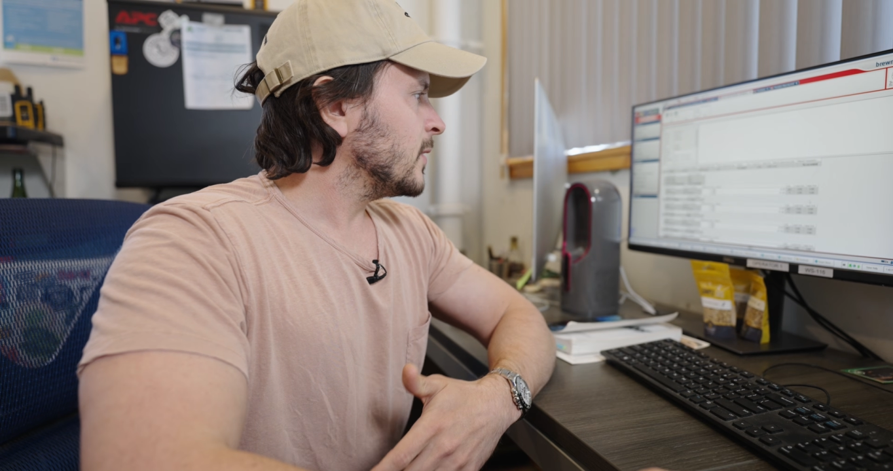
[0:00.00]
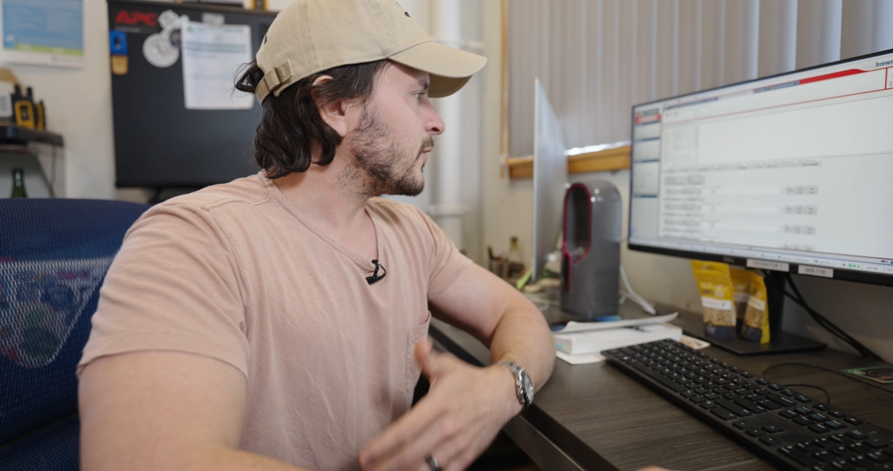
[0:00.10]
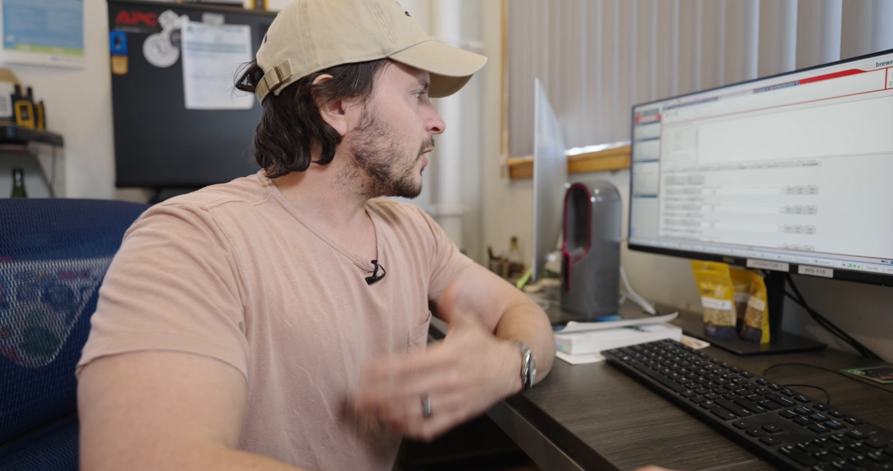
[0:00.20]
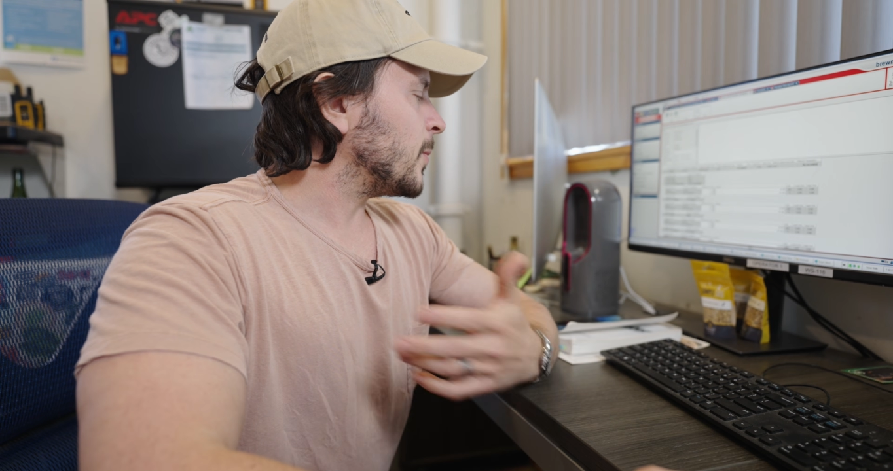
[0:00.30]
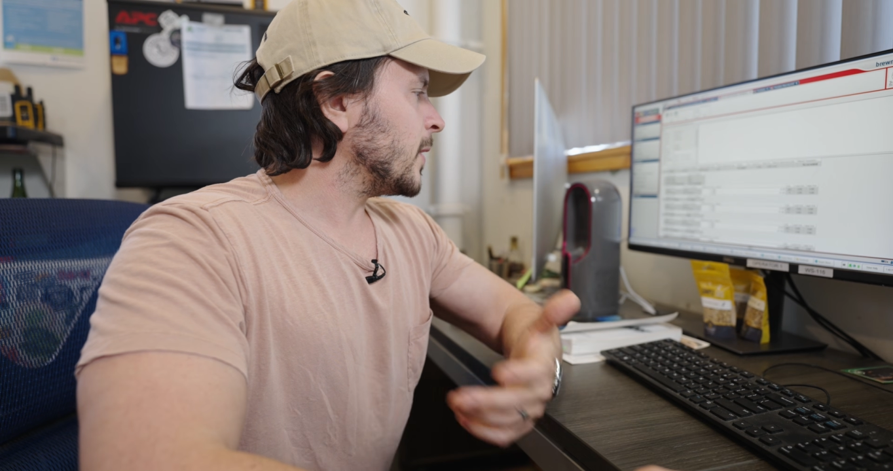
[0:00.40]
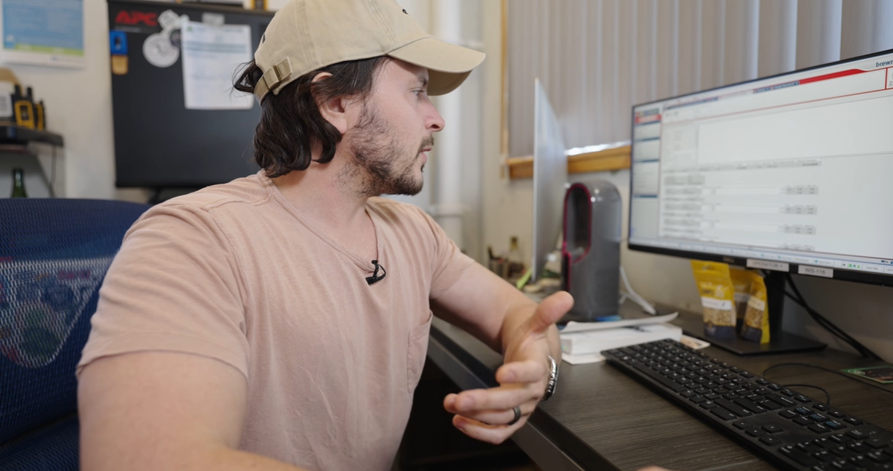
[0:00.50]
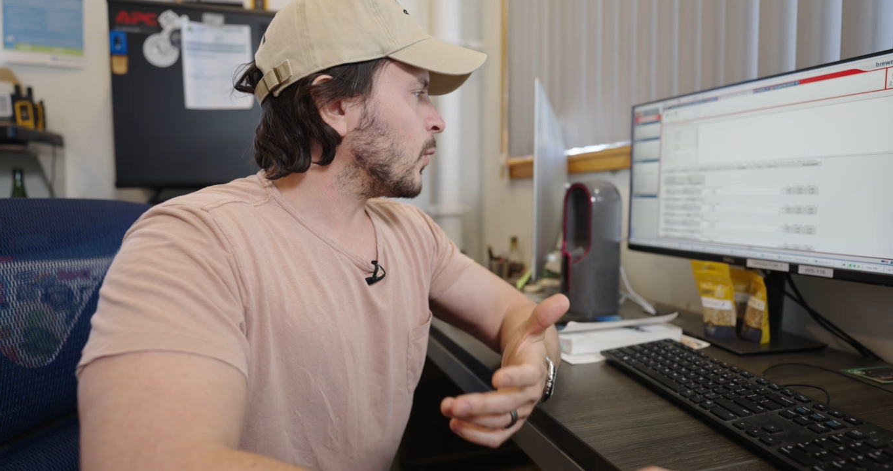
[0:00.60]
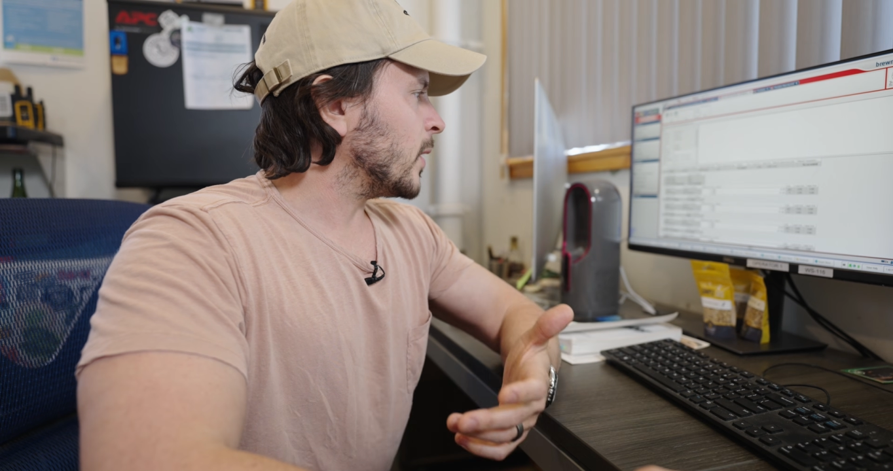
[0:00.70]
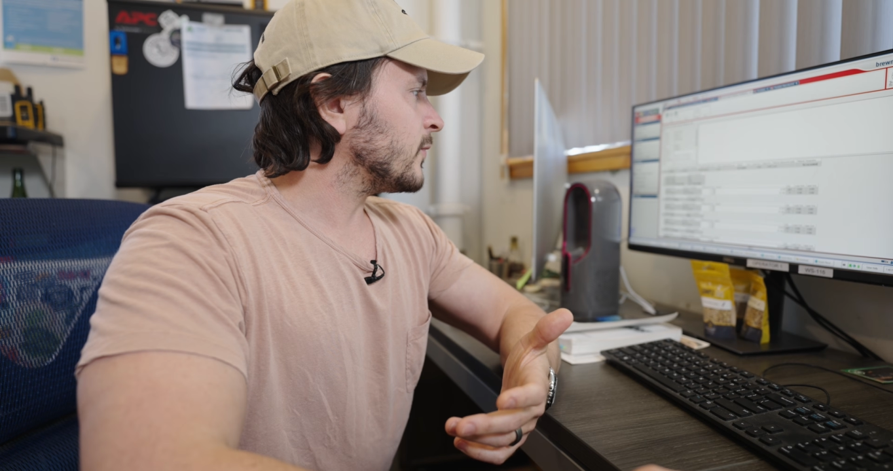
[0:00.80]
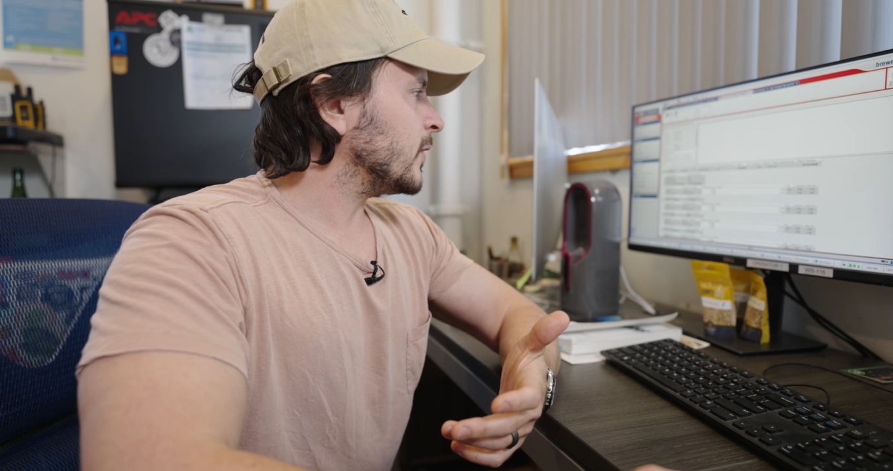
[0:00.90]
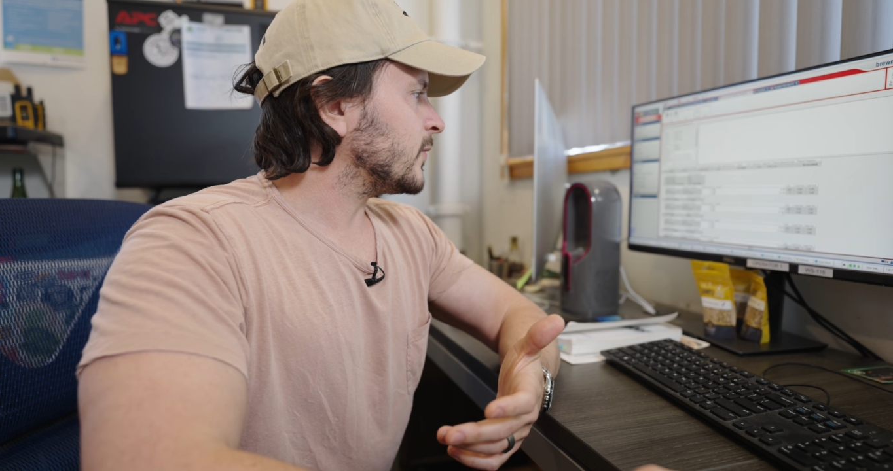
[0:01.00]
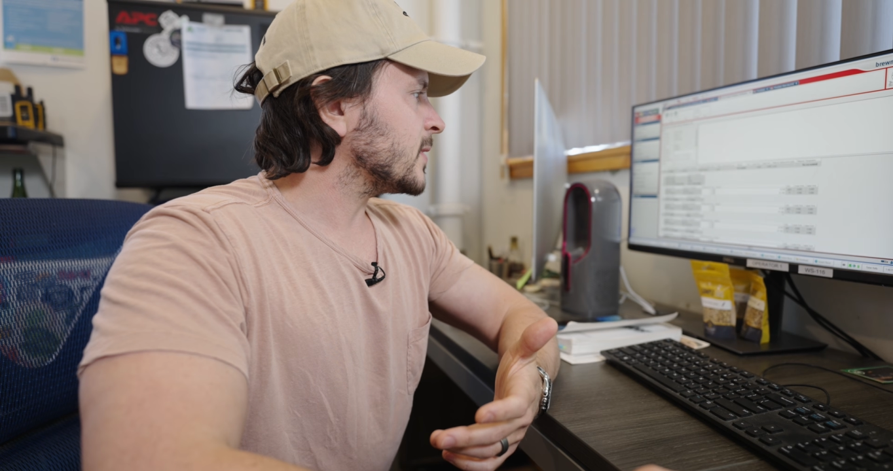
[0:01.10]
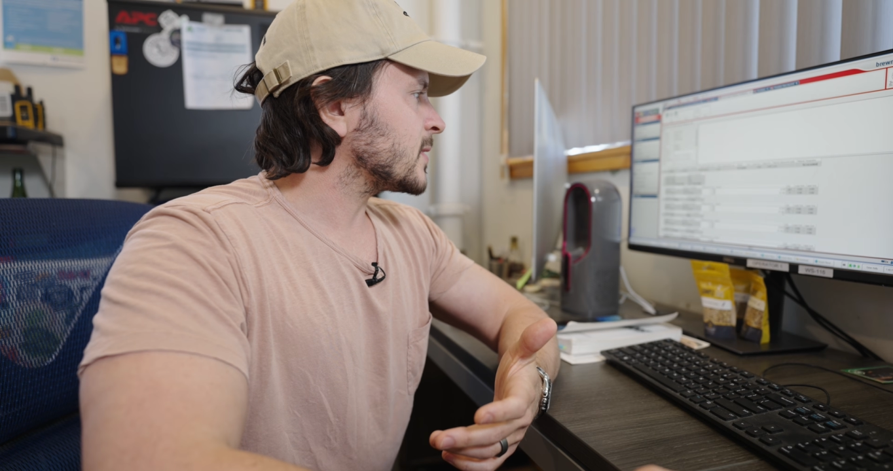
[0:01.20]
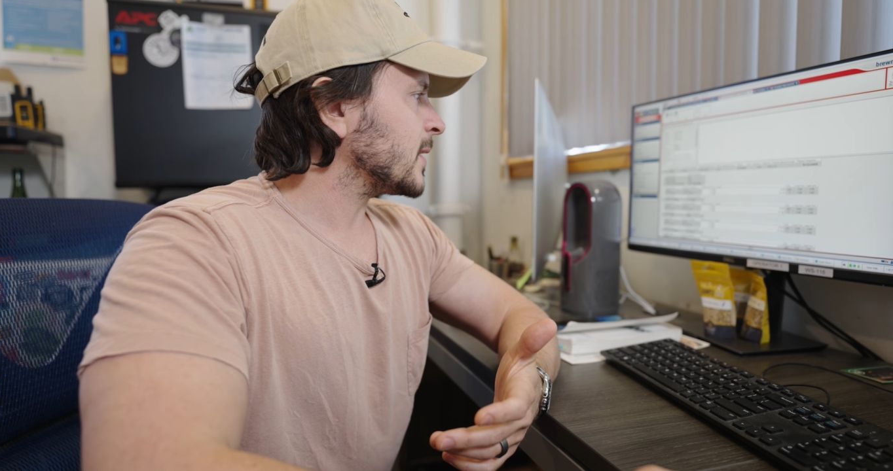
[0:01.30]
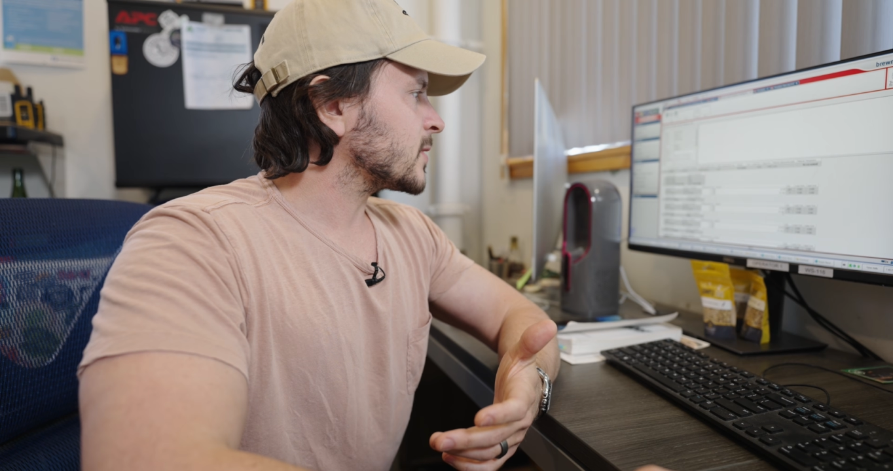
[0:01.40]
for a beer at
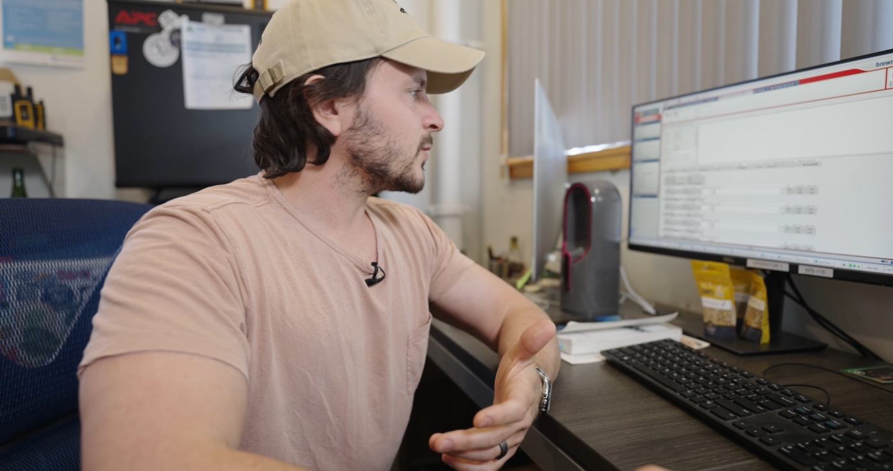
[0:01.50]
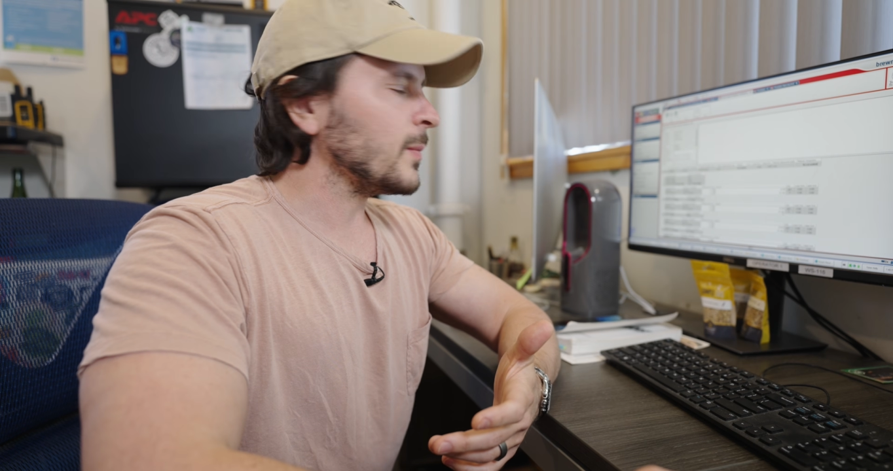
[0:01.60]
156,